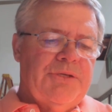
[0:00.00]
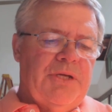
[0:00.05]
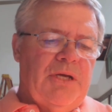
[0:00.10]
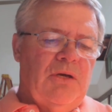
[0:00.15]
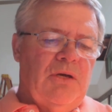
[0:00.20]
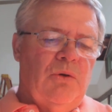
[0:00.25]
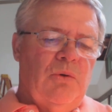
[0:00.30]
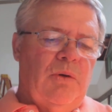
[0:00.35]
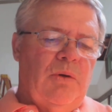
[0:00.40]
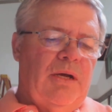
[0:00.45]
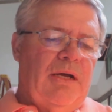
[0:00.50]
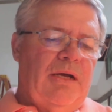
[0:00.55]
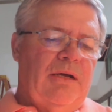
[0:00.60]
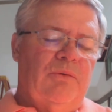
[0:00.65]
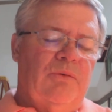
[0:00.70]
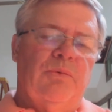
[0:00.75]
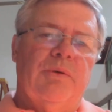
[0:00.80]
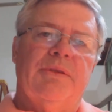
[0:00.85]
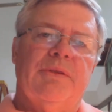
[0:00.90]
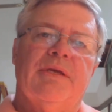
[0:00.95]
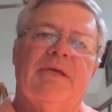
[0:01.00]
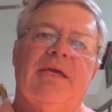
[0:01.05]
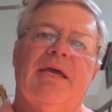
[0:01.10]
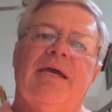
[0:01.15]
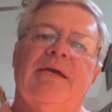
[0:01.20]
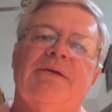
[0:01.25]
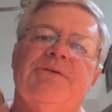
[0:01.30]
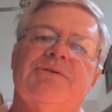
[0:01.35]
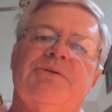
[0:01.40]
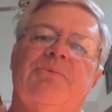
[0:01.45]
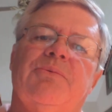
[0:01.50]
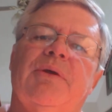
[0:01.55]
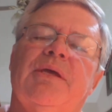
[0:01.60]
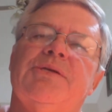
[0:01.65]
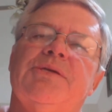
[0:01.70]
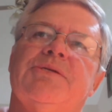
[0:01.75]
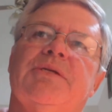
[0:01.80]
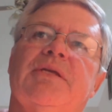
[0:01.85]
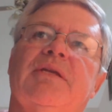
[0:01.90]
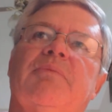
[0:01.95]
So when the case
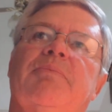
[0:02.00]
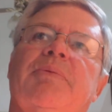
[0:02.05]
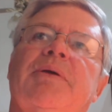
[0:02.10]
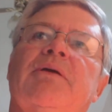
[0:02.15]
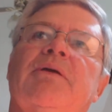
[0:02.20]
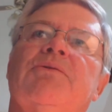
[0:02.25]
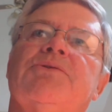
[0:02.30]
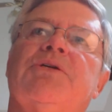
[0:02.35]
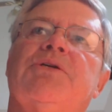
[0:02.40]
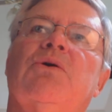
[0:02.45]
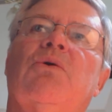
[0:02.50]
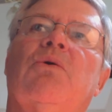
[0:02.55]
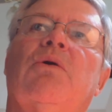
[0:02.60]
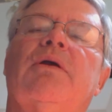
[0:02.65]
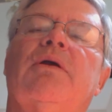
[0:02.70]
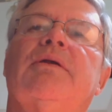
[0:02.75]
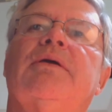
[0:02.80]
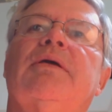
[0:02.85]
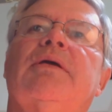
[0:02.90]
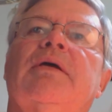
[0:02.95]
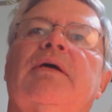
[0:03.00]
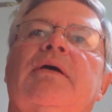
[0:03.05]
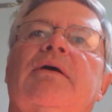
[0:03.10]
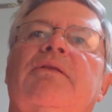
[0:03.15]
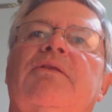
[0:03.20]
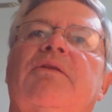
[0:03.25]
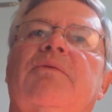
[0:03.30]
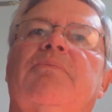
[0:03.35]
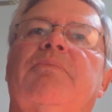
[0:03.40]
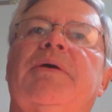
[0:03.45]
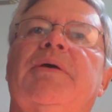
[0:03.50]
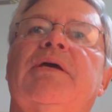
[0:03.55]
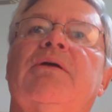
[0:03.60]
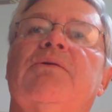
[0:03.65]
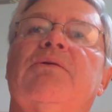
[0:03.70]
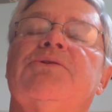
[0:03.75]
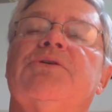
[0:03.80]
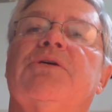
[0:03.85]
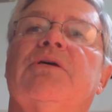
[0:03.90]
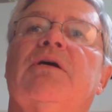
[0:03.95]
reached an appeals court, the
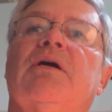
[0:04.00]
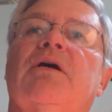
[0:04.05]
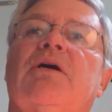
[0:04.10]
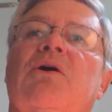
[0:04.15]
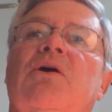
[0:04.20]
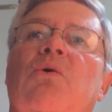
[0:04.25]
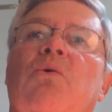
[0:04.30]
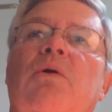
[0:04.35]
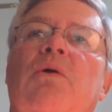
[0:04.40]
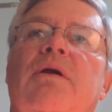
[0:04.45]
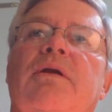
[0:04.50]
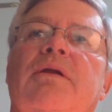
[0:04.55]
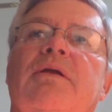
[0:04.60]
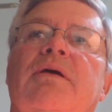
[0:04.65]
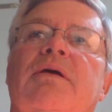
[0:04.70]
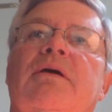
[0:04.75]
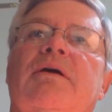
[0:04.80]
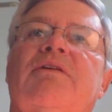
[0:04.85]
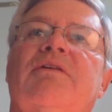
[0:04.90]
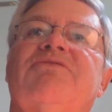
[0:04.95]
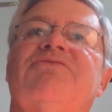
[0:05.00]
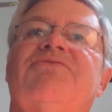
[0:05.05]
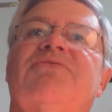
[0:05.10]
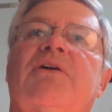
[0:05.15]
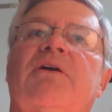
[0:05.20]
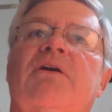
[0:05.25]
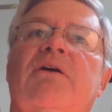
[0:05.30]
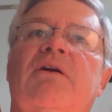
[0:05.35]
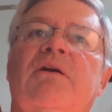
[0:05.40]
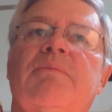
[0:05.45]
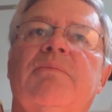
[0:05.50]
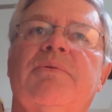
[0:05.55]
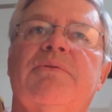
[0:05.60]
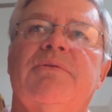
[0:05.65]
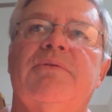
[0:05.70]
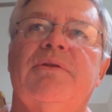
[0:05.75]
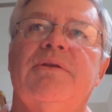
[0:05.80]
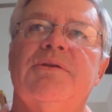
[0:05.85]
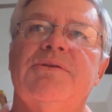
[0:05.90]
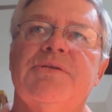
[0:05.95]
appeals court affirmed
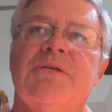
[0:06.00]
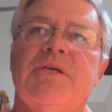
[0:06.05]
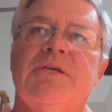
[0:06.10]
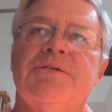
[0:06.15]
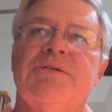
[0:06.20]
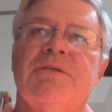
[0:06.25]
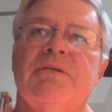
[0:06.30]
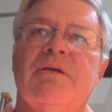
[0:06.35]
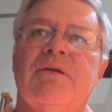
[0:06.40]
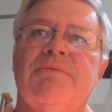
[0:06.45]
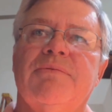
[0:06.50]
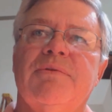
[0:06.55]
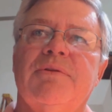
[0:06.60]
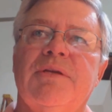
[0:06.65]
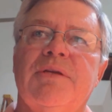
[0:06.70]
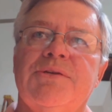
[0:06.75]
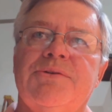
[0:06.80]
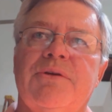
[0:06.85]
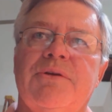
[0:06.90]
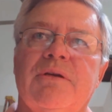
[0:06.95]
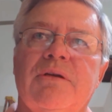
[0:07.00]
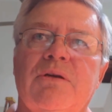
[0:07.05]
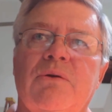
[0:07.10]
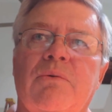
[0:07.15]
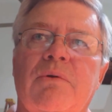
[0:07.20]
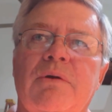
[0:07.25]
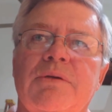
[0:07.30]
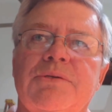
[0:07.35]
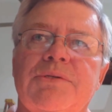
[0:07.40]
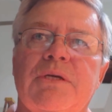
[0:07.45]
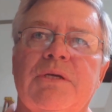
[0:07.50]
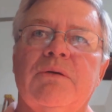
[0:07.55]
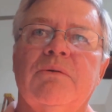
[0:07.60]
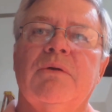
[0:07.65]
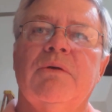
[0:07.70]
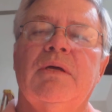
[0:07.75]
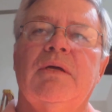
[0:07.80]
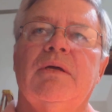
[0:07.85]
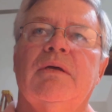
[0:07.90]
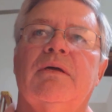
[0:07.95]
the decision of the district court.
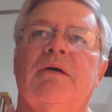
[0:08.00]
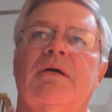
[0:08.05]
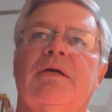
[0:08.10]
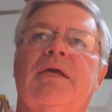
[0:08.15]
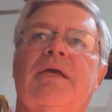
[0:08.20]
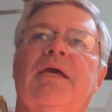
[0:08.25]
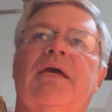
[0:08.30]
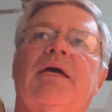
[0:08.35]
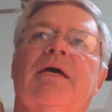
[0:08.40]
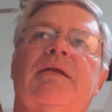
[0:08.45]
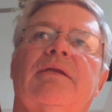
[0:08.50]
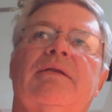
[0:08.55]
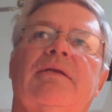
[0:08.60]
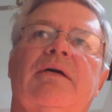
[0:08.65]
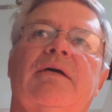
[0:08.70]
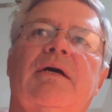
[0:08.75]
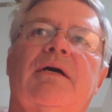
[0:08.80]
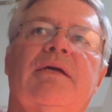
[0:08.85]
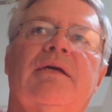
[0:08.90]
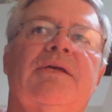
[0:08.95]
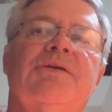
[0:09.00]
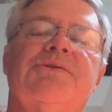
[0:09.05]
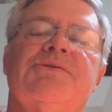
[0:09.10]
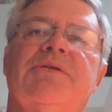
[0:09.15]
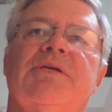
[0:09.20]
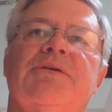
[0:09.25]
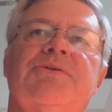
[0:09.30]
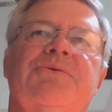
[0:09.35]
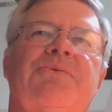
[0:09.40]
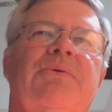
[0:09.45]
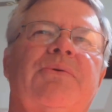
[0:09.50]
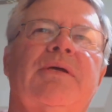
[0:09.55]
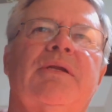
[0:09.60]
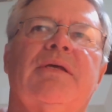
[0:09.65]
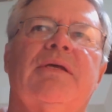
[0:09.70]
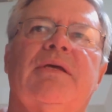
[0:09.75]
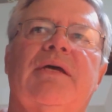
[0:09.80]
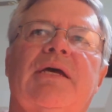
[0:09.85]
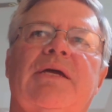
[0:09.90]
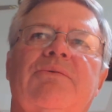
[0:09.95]
So again, is this
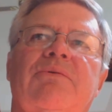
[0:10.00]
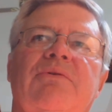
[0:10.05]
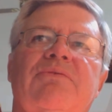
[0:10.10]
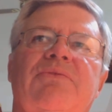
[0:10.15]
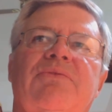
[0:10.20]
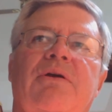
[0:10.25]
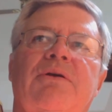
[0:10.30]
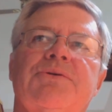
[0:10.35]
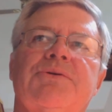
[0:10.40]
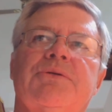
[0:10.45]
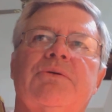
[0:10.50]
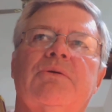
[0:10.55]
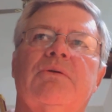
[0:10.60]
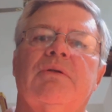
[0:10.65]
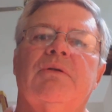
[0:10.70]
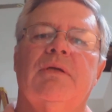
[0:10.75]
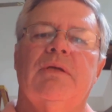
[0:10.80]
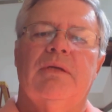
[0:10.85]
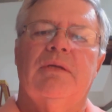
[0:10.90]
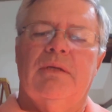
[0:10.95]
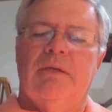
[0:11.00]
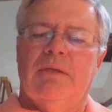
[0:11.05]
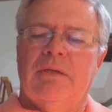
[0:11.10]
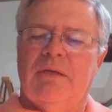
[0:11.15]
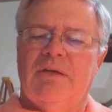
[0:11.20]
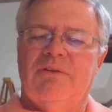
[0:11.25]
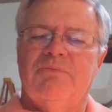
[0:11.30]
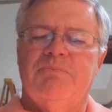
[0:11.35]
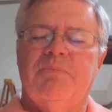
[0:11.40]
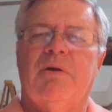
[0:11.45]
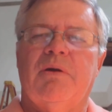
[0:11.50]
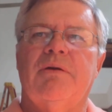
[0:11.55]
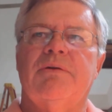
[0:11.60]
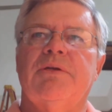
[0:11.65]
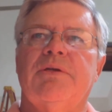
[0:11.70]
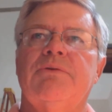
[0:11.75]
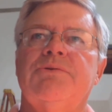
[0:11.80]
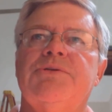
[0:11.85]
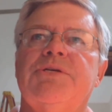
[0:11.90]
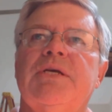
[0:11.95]
really a reversal of
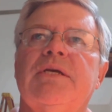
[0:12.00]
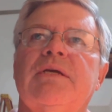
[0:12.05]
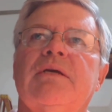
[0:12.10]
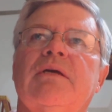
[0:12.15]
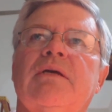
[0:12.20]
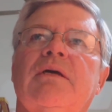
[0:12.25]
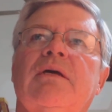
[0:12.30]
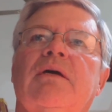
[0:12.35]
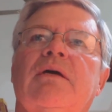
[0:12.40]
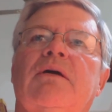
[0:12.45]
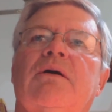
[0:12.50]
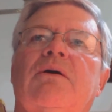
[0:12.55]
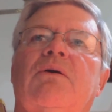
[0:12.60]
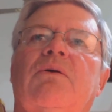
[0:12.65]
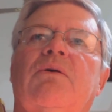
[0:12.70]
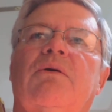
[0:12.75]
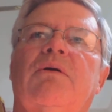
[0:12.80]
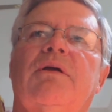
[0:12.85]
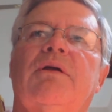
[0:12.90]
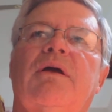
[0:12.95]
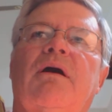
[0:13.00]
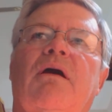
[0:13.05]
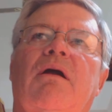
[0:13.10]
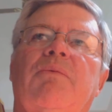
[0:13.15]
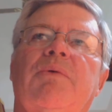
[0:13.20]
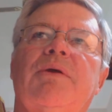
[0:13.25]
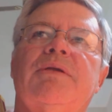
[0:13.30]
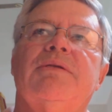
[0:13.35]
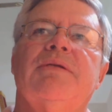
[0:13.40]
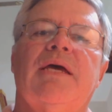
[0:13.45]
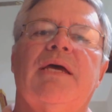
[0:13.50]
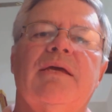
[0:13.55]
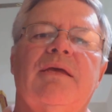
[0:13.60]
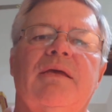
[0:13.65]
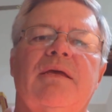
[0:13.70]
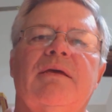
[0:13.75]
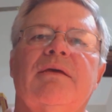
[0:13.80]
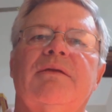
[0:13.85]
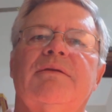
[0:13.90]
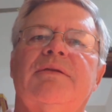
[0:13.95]
Parducci, or are we
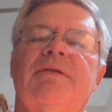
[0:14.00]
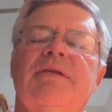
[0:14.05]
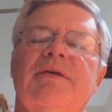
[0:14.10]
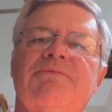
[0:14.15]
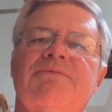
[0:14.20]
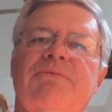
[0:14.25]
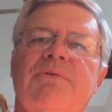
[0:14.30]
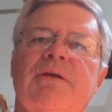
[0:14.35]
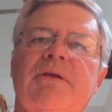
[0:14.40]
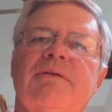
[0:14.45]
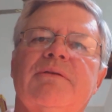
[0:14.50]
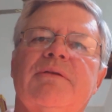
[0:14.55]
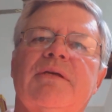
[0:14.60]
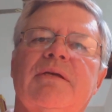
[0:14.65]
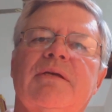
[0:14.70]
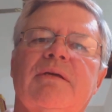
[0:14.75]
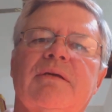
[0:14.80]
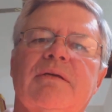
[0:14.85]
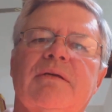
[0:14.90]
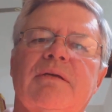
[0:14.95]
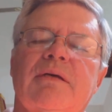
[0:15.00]
taking a different